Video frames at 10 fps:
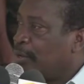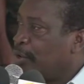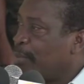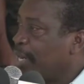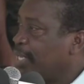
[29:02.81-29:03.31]

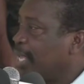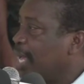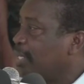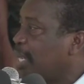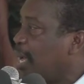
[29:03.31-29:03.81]
Nobody
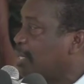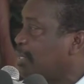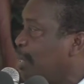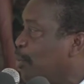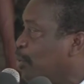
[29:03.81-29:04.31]
can talk
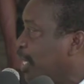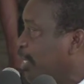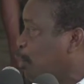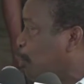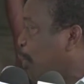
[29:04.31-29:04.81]
so them all
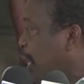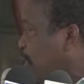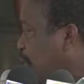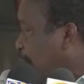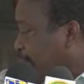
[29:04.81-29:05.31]
get
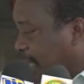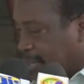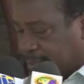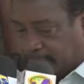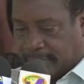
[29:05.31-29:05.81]
splashed
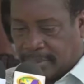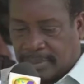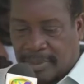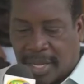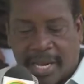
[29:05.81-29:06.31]
again
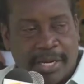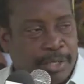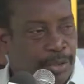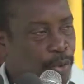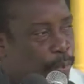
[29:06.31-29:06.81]
because
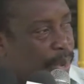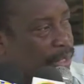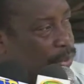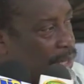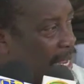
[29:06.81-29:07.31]
there's no
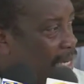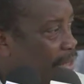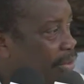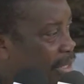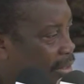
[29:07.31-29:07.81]
patrol on
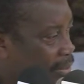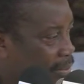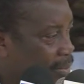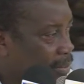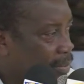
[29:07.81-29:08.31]
the road.
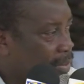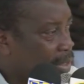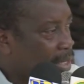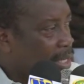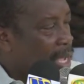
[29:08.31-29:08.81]

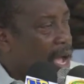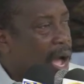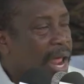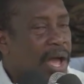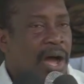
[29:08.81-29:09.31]

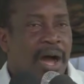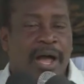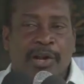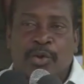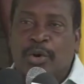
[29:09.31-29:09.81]
And
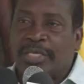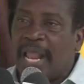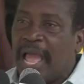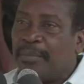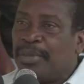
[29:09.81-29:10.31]
all those
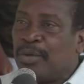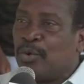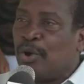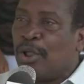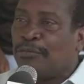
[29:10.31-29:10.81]
like me
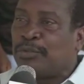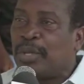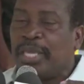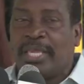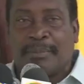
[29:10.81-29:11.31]
who love to
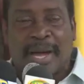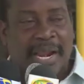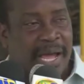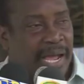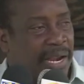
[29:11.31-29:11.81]
eat
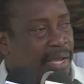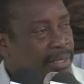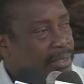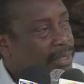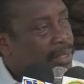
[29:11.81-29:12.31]
banana
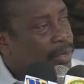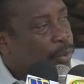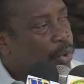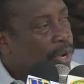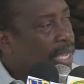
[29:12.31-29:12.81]

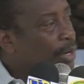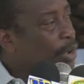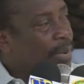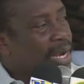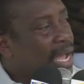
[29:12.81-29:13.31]
won't get
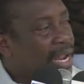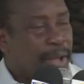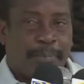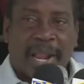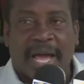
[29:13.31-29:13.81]
no
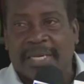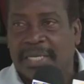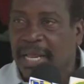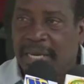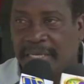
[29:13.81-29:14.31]
banana
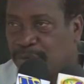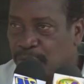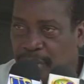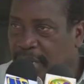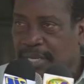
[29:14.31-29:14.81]
planted on this
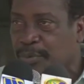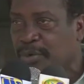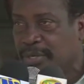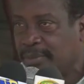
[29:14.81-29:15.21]
road anymore.